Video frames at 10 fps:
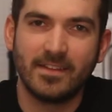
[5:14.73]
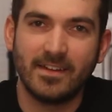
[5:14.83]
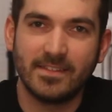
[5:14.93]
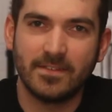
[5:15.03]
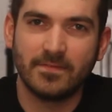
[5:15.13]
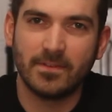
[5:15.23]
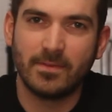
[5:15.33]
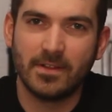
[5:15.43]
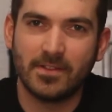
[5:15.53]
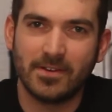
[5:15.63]
it sit for
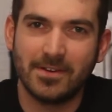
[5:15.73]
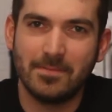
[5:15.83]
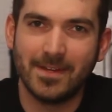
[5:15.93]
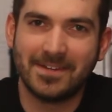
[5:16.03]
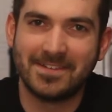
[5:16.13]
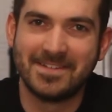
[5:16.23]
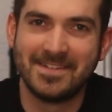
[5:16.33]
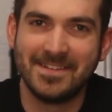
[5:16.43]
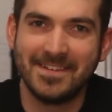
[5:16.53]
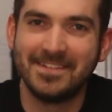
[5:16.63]
about 30 minutes.
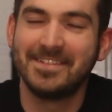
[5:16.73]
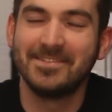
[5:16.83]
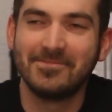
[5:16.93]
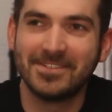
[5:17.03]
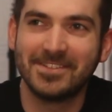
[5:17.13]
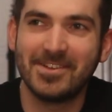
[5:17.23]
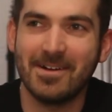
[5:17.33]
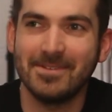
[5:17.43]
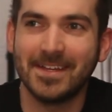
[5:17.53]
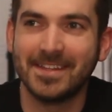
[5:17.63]

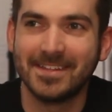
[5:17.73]
Stop it!